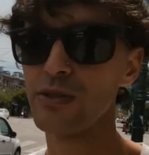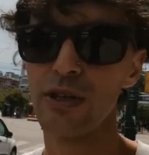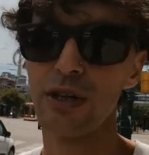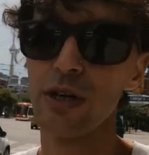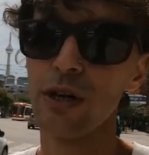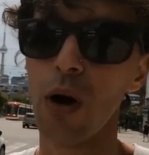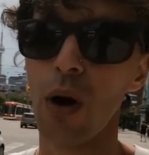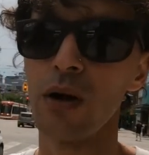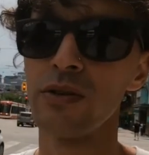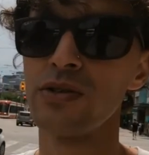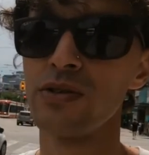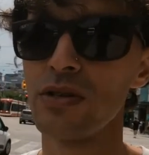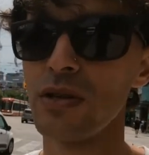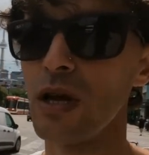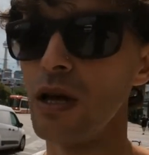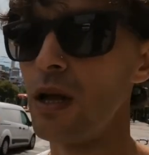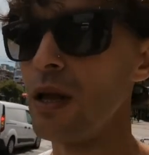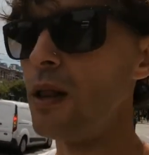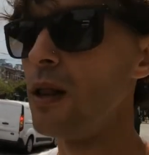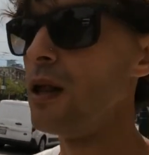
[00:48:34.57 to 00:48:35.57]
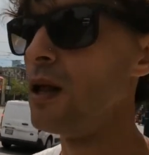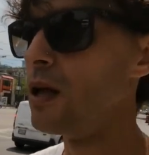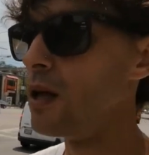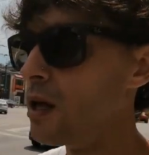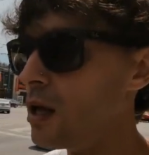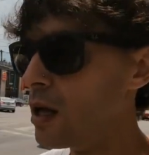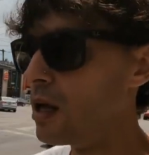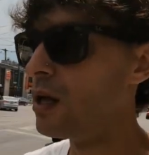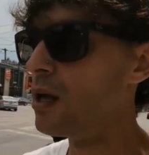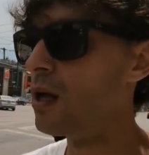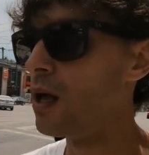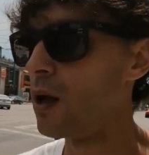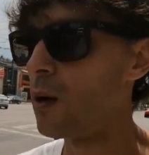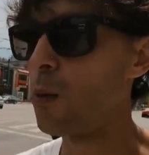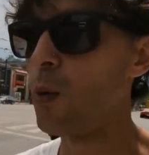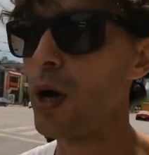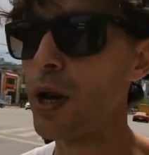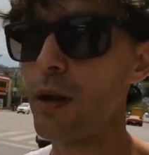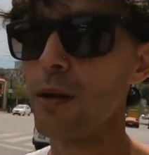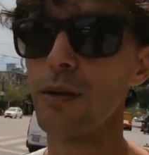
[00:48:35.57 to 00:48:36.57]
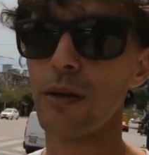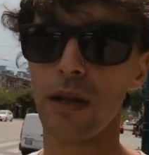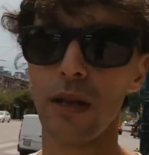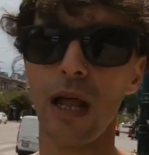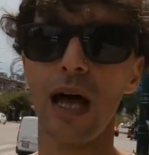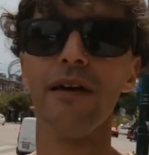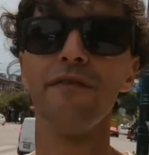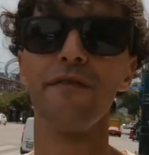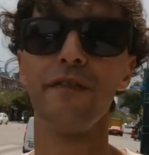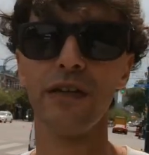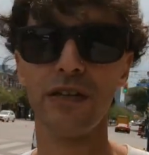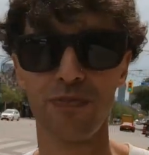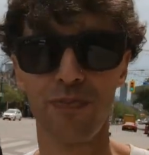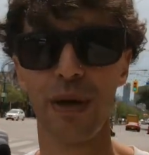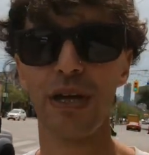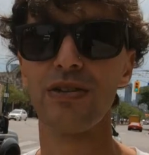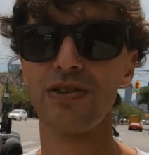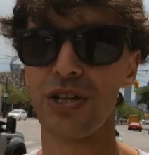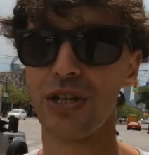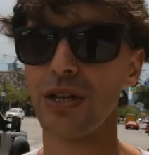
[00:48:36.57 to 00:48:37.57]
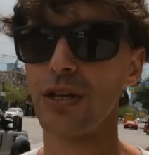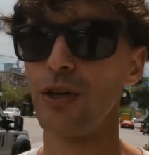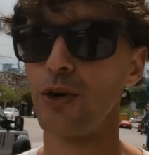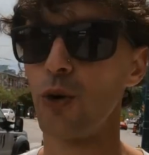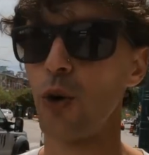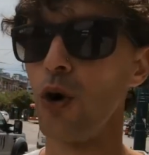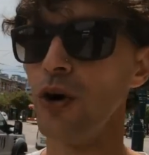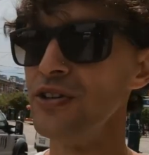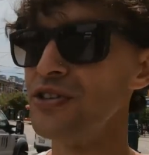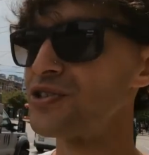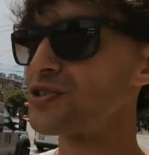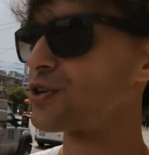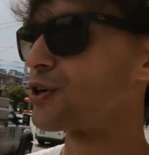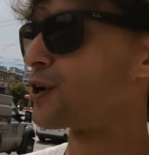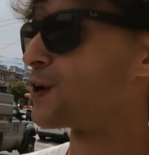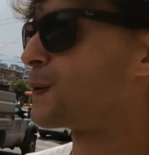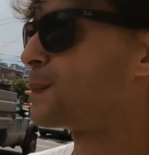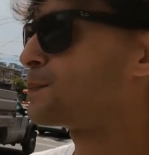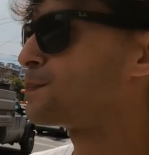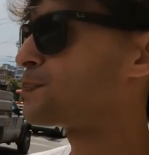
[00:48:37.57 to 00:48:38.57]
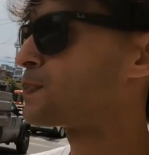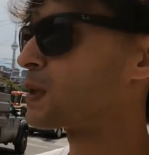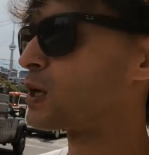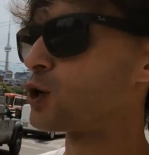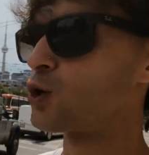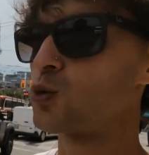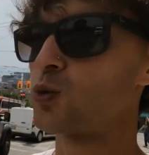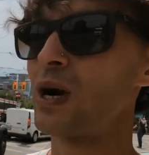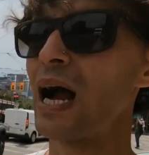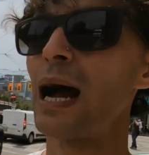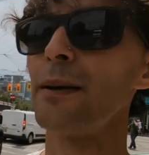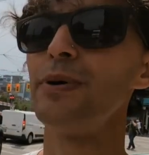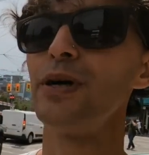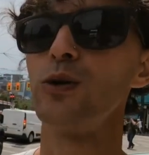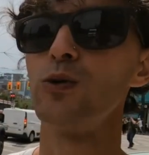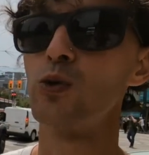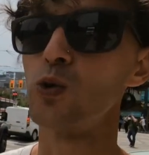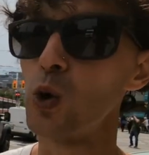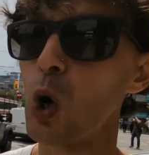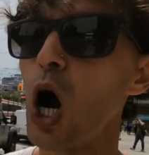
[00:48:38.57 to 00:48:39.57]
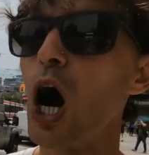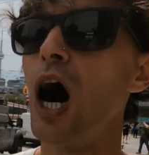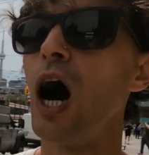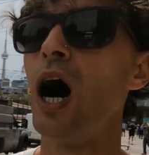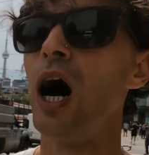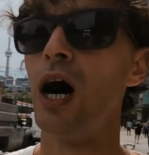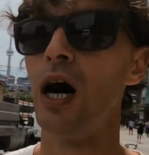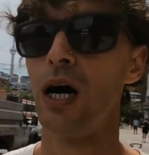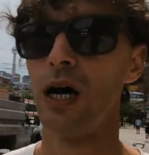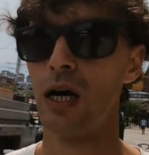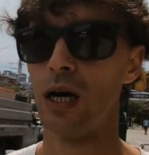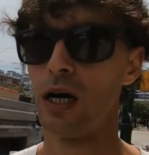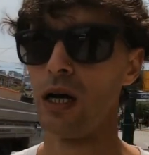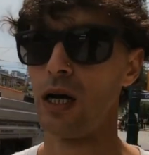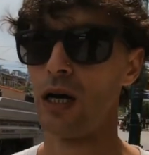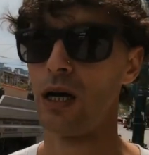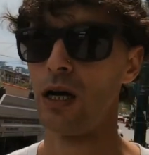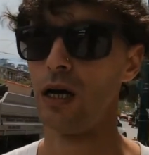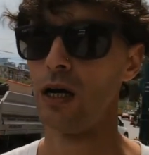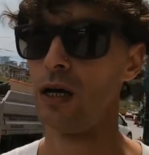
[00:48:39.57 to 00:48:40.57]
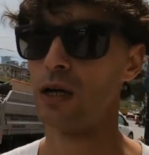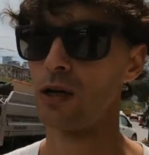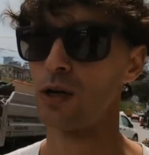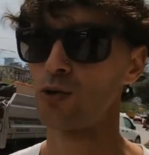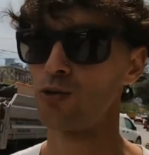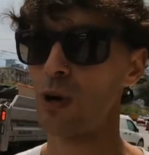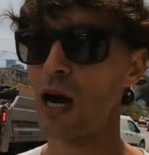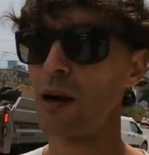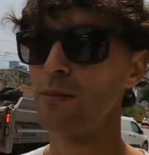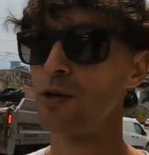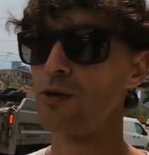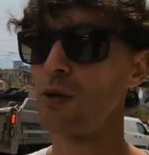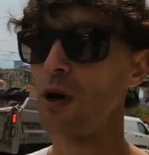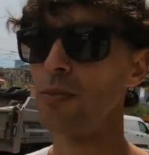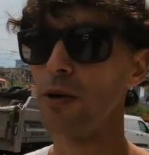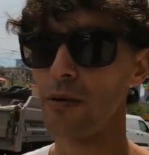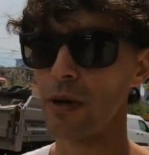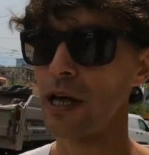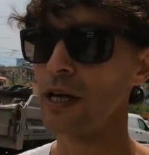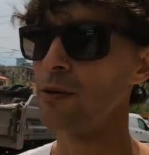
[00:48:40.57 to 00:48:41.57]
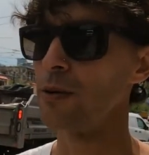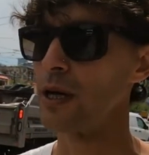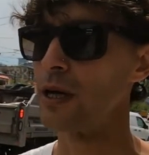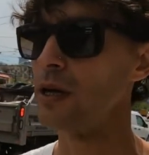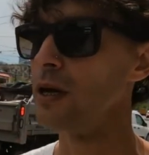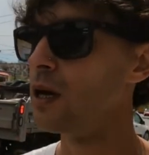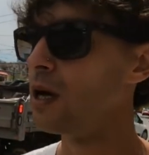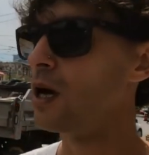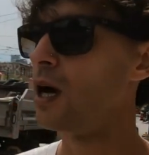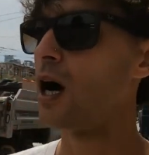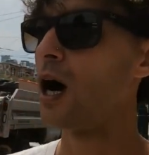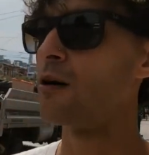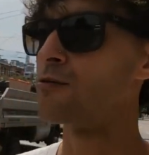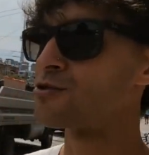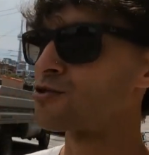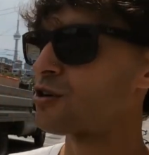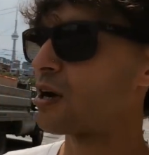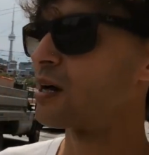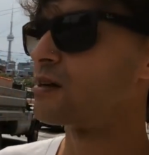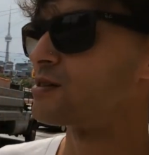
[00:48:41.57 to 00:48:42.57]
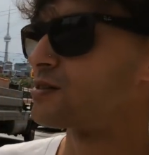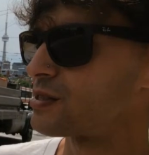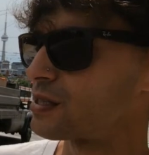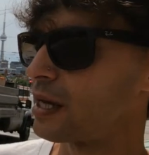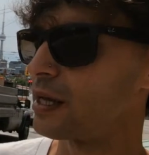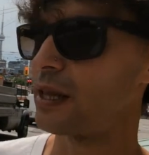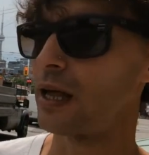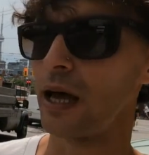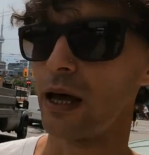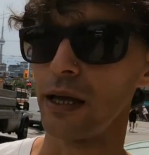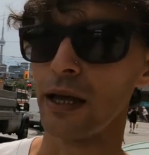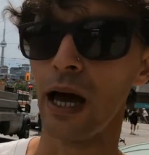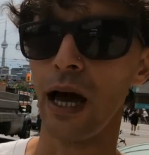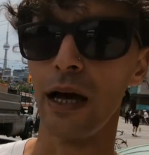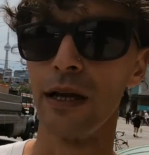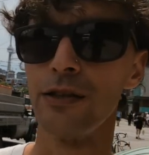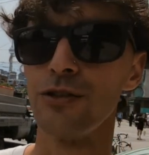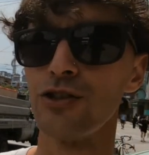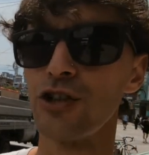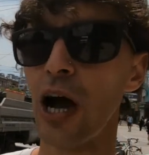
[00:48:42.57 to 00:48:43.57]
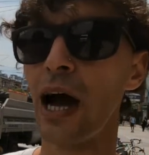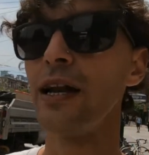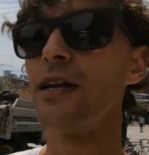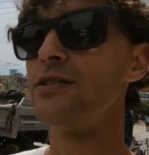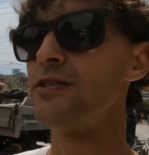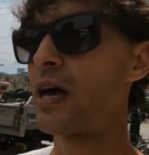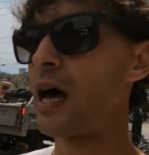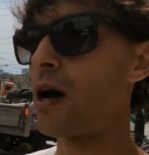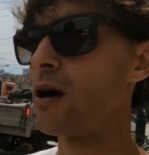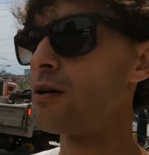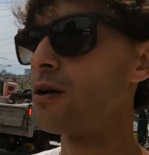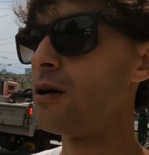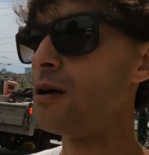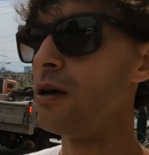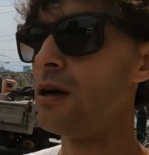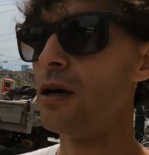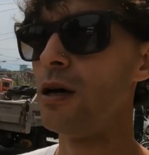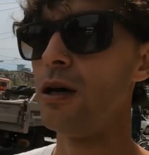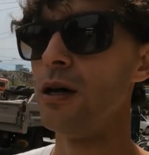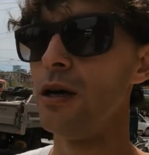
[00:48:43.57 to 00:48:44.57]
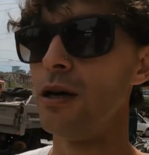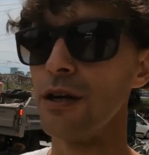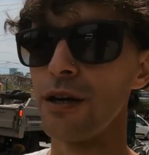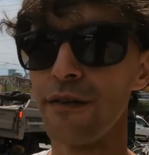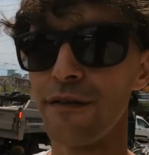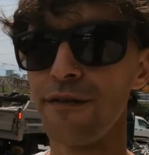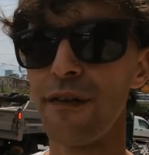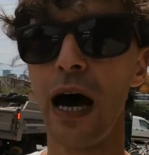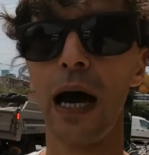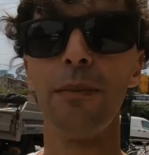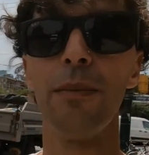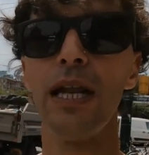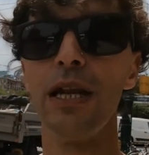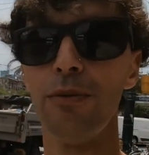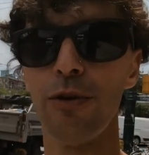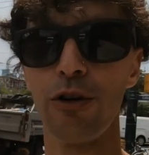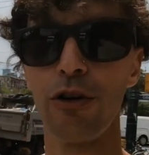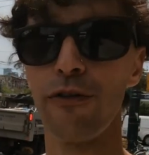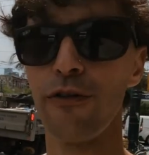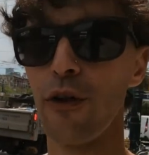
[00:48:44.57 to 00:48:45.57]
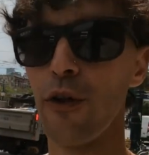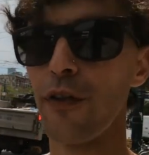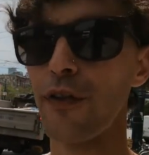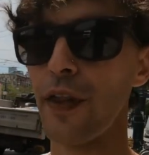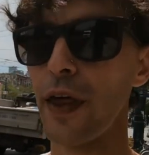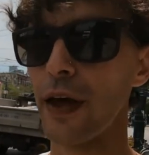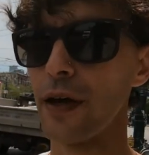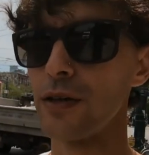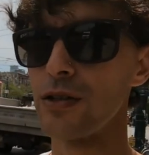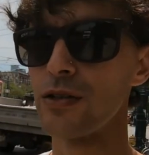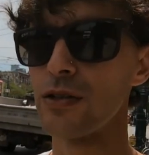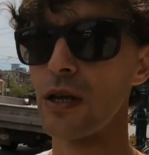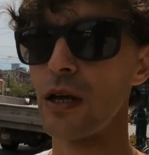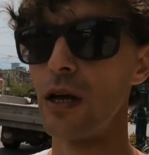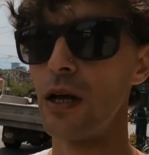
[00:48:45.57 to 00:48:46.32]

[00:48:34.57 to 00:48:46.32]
So, it's what life is basically your oyster, grab it raw. Grab it raw. But anyway, I was trying to say that, yeah, in Chinatown, you can find many beautiful things.